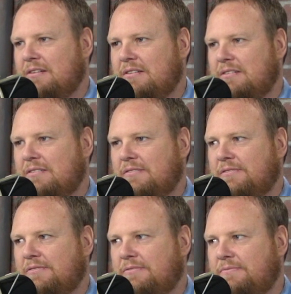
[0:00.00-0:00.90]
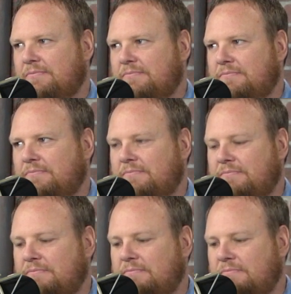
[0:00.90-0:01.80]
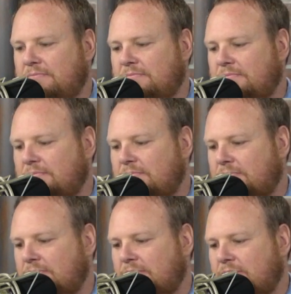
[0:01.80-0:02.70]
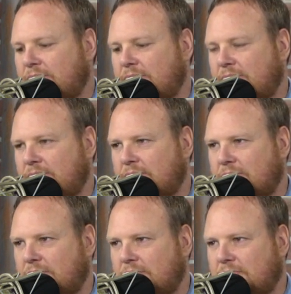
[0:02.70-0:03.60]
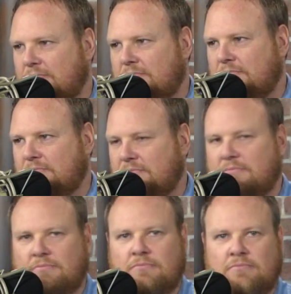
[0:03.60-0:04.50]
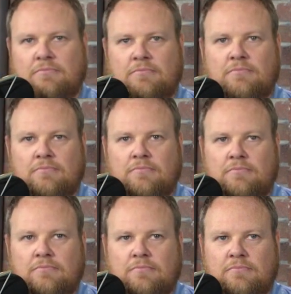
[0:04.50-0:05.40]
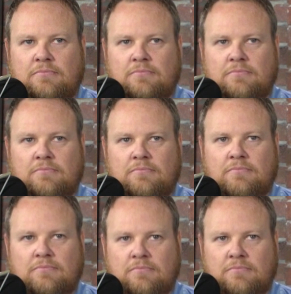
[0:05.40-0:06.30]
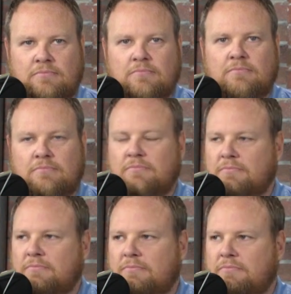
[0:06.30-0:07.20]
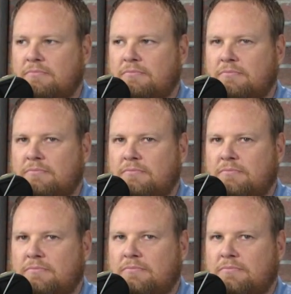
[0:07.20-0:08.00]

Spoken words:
No words are spoken by the person on screen.